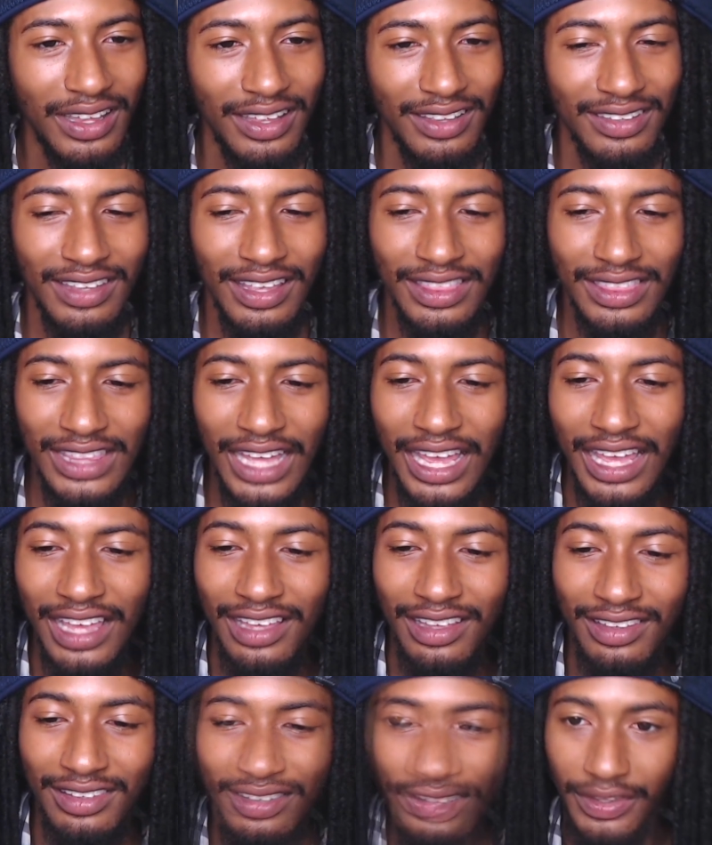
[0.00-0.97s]
Said,
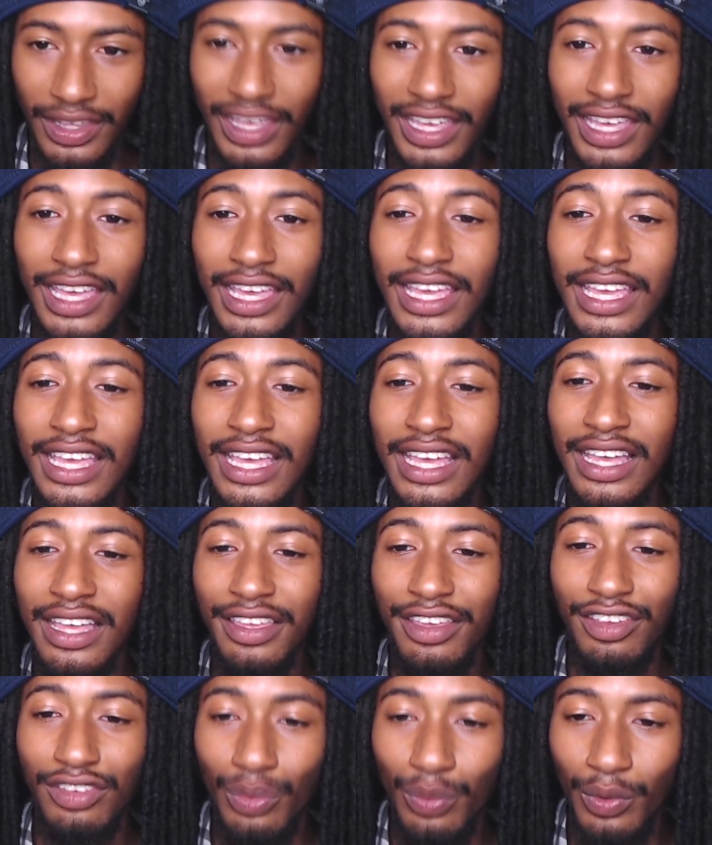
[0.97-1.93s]
thanks. He
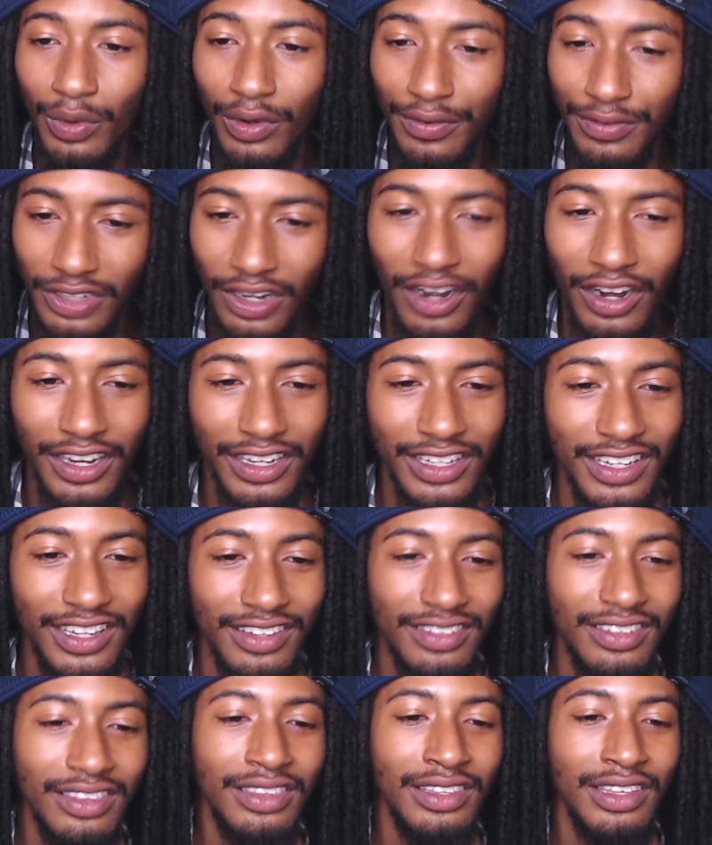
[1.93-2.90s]
is the root of
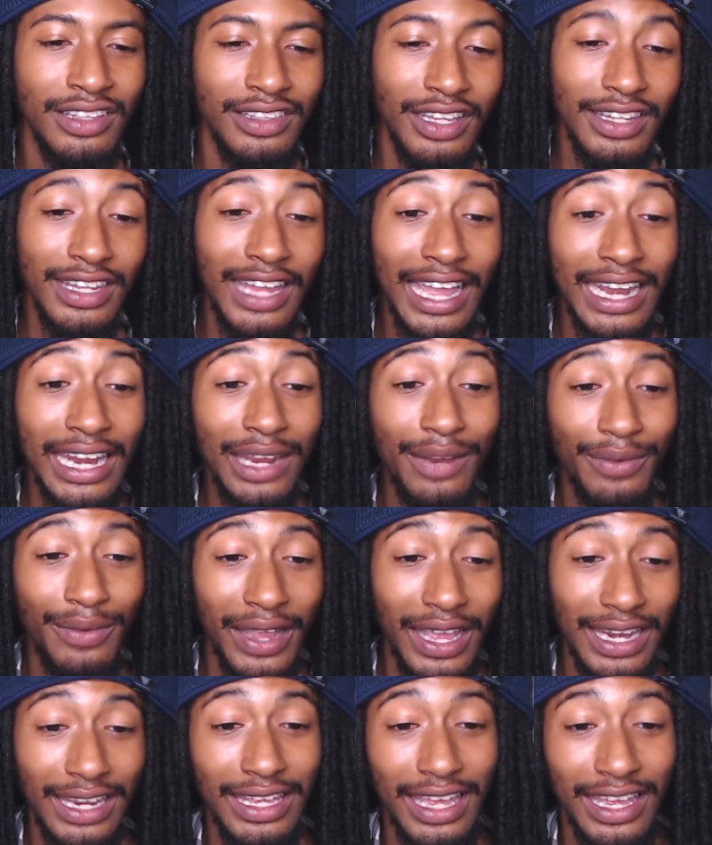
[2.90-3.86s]
darkness. The light he
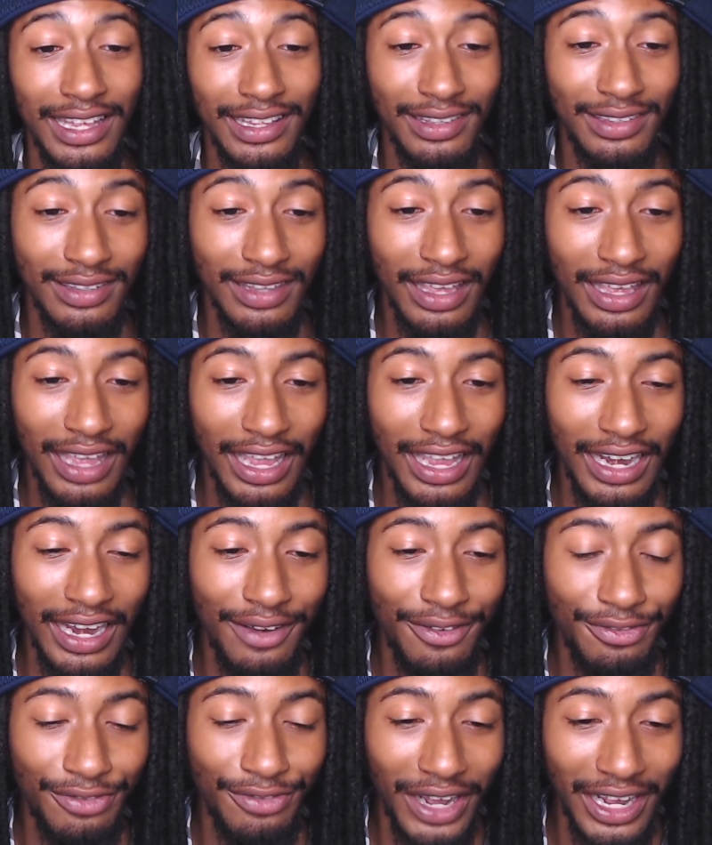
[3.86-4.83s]
radiates, it
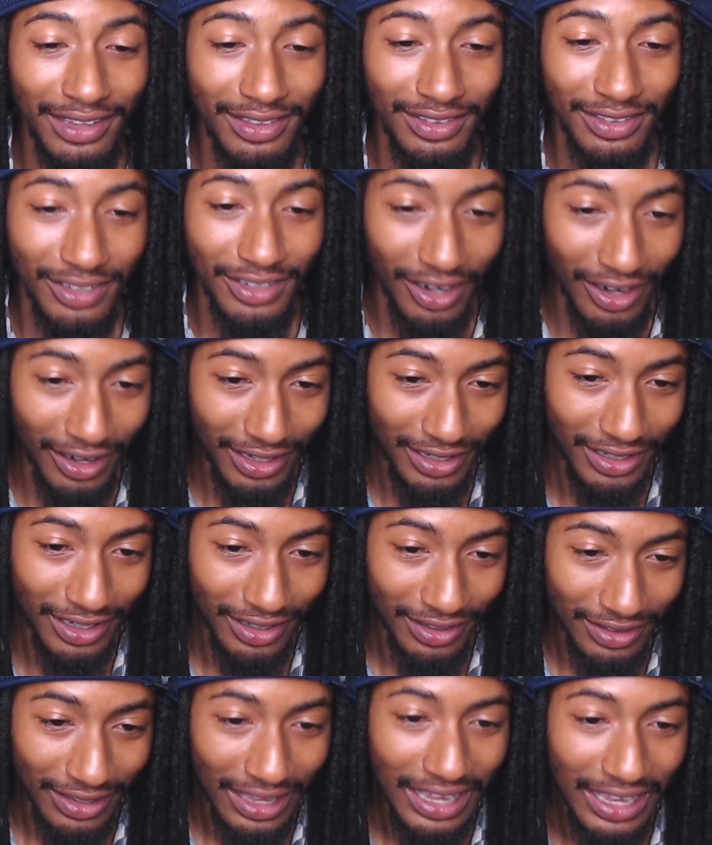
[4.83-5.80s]
invites
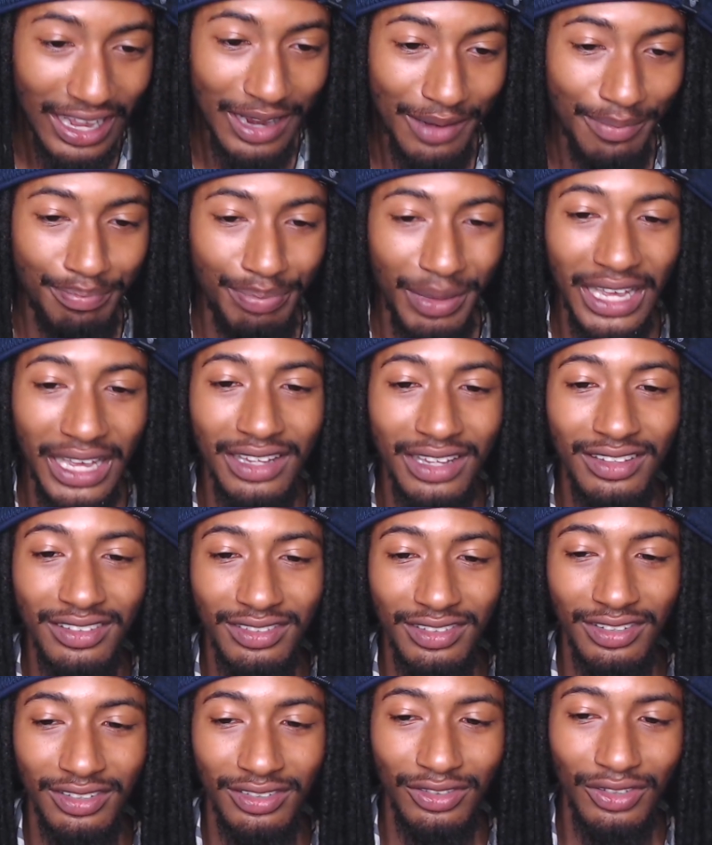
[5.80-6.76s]
darkness, it beckons
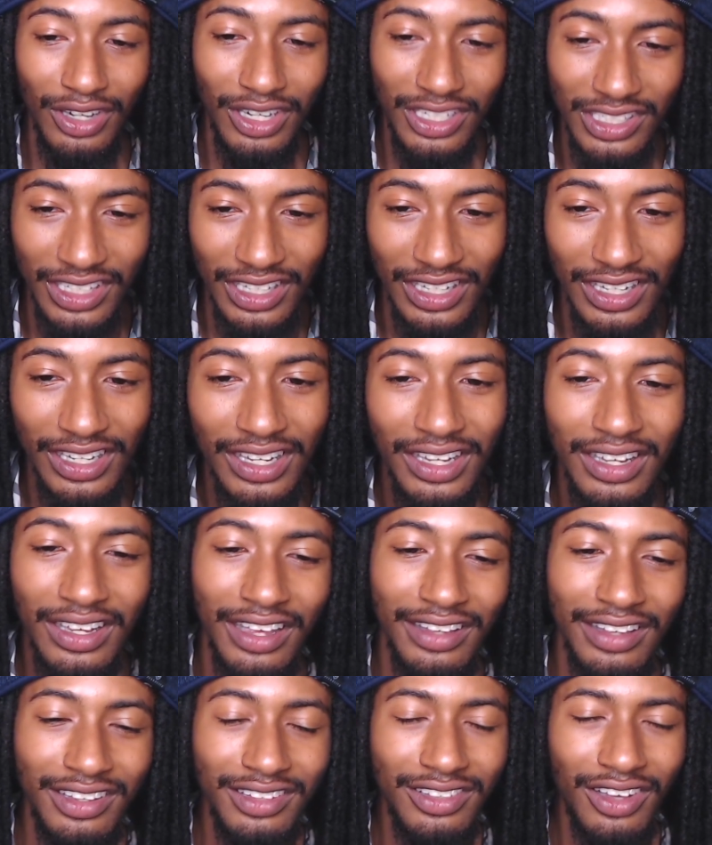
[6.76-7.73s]
destruction.
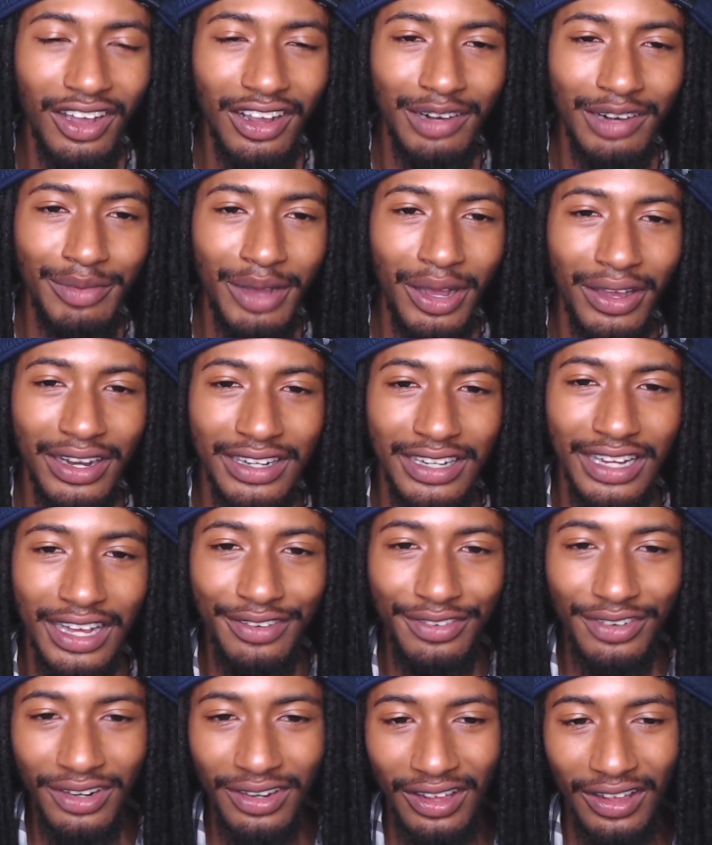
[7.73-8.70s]
Is he talking about
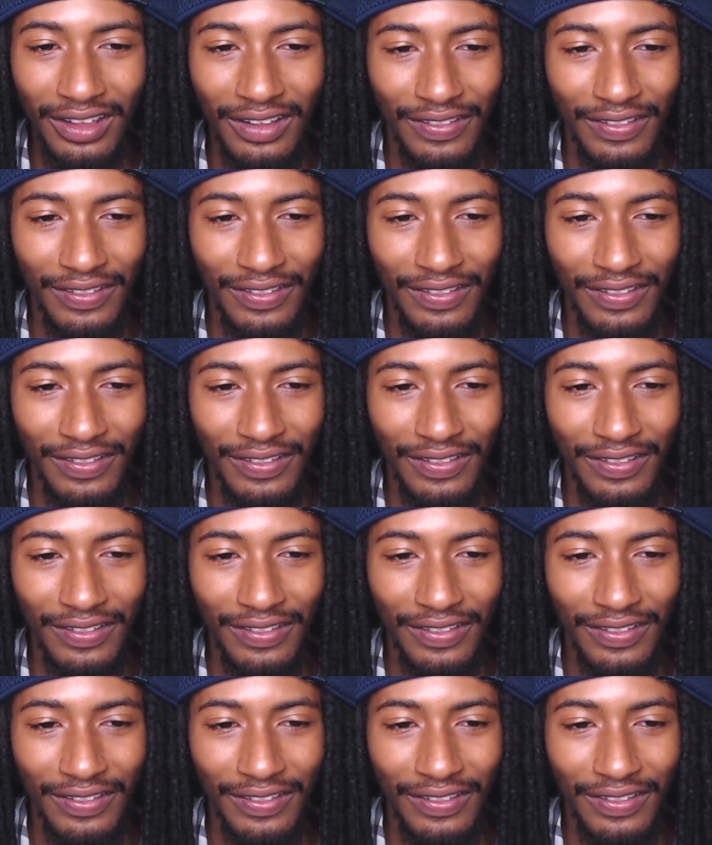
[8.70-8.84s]
Endeavor?